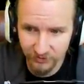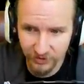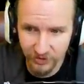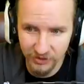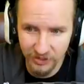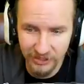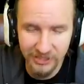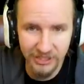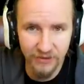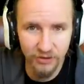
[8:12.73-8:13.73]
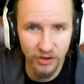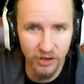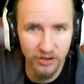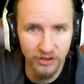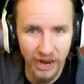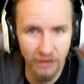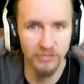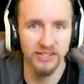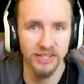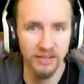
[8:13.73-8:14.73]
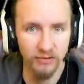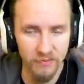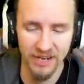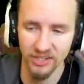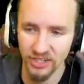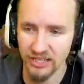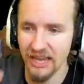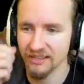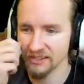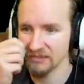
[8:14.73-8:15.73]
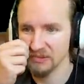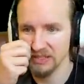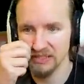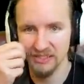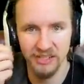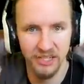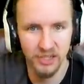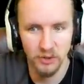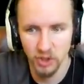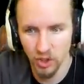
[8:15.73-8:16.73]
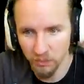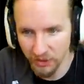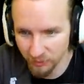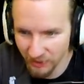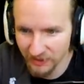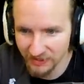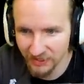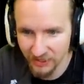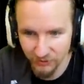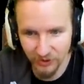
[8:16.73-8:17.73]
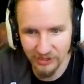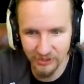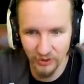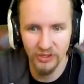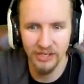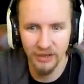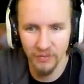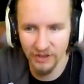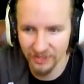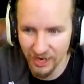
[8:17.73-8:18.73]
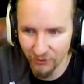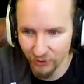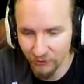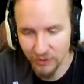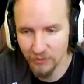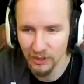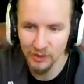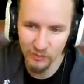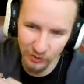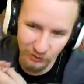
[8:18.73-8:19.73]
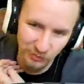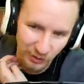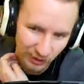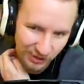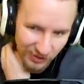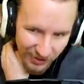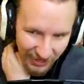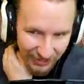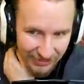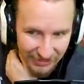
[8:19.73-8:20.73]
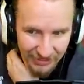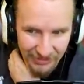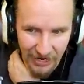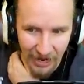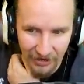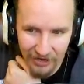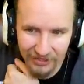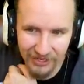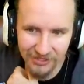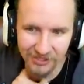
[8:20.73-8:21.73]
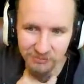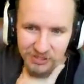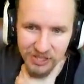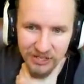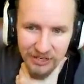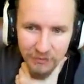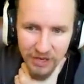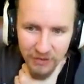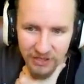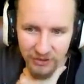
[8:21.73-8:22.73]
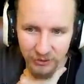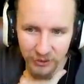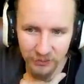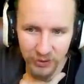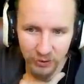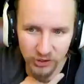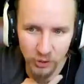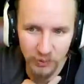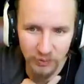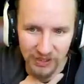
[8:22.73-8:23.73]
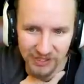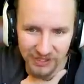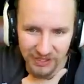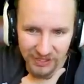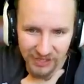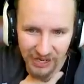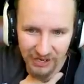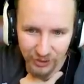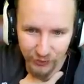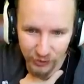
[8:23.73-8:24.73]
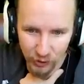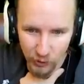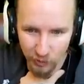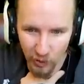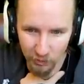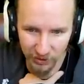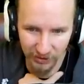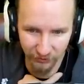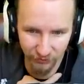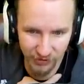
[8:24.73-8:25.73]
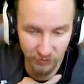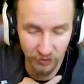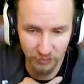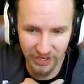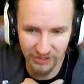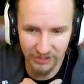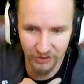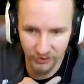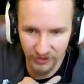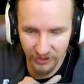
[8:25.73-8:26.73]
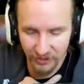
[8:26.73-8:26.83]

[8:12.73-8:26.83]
Because at least even on Amazon, if you manage to get something inside your shopping basket, you've at least got like about ten fifteen minutes to be able to purchase it. I, I guess suddenly maybe your, your shopping basket's going to sell out if it's too popular for some of the better deals.